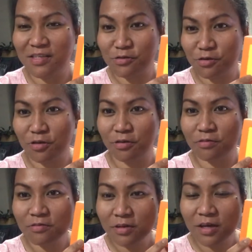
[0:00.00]

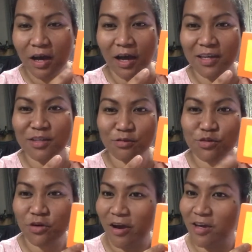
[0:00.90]
T2. I need to
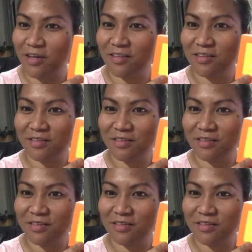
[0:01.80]
try it.